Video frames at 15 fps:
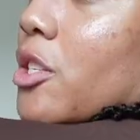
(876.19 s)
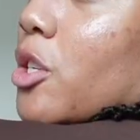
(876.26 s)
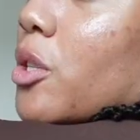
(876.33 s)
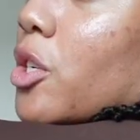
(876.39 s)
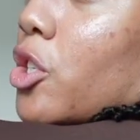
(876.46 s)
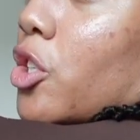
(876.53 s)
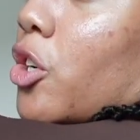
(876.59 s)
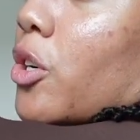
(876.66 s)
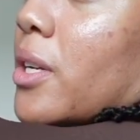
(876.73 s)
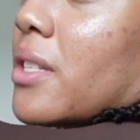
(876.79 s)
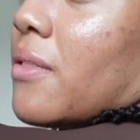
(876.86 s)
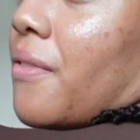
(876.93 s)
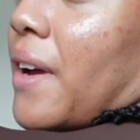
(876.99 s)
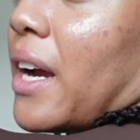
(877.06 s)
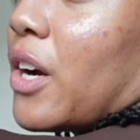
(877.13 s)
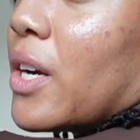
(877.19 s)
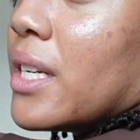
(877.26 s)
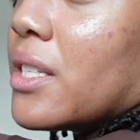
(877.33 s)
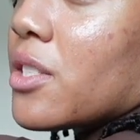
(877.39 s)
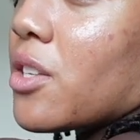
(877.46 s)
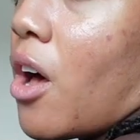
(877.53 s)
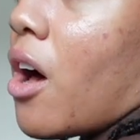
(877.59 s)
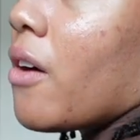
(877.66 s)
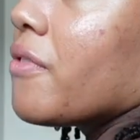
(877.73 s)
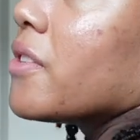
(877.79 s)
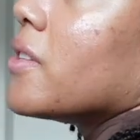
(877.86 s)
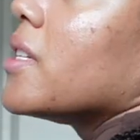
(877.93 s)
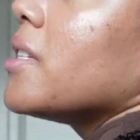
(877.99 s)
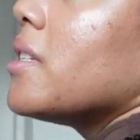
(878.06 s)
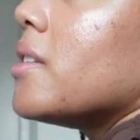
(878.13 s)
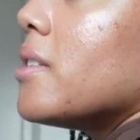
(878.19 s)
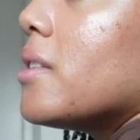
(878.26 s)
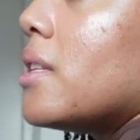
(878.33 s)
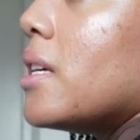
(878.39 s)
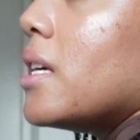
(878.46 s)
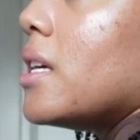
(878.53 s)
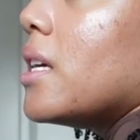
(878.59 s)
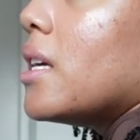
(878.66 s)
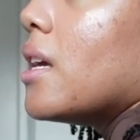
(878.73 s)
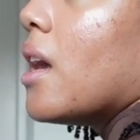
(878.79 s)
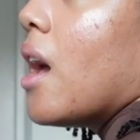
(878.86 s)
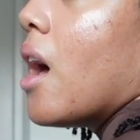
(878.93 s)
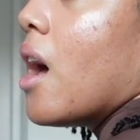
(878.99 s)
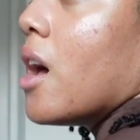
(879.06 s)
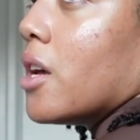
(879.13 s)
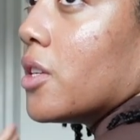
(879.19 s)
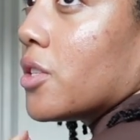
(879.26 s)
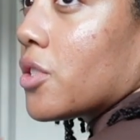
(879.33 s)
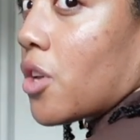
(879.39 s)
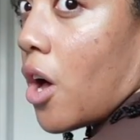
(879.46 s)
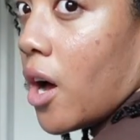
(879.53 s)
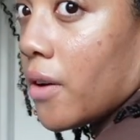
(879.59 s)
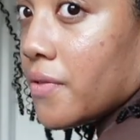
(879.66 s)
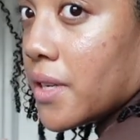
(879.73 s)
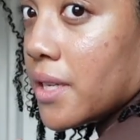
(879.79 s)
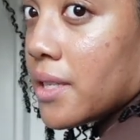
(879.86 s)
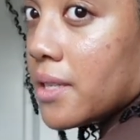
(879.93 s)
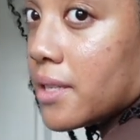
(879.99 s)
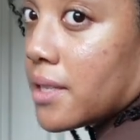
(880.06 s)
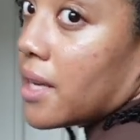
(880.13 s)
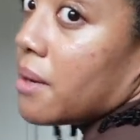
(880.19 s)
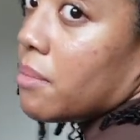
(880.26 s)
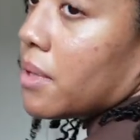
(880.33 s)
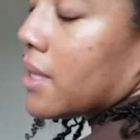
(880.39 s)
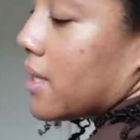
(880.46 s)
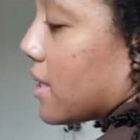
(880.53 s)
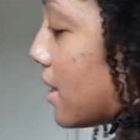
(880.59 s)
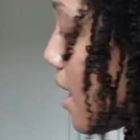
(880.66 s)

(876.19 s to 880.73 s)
So this shirt is very soft. This is the soft and seamless